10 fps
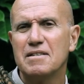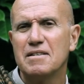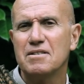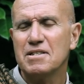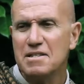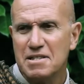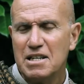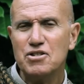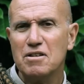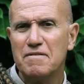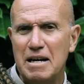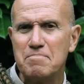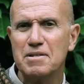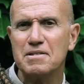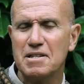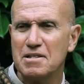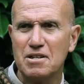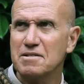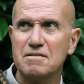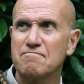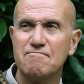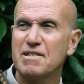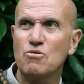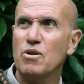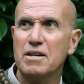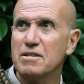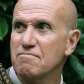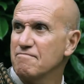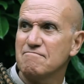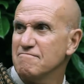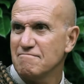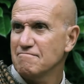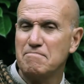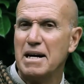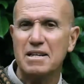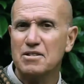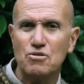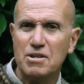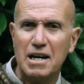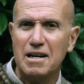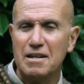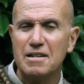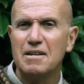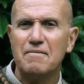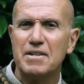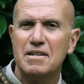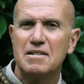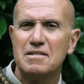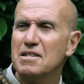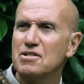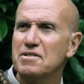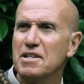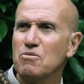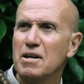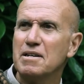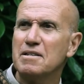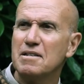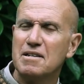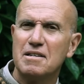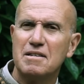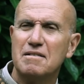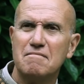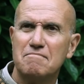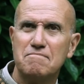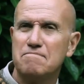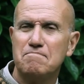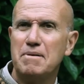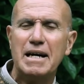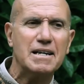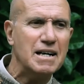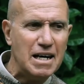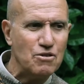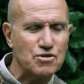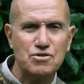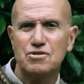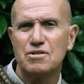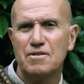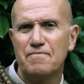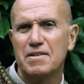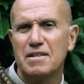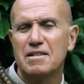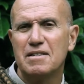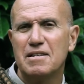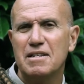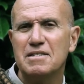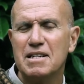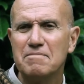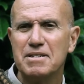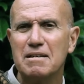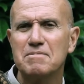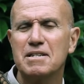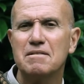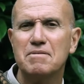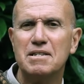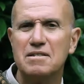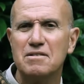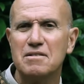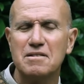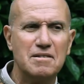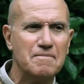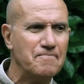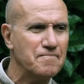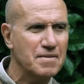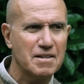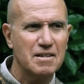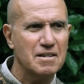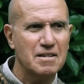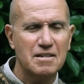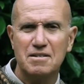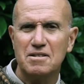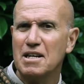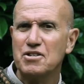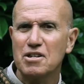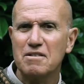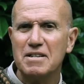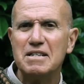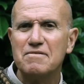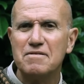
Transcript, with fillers: The sensation of happiness does not require buying a new car, does not require buying a house. It sometimes can be the, the, the touching of a leaf,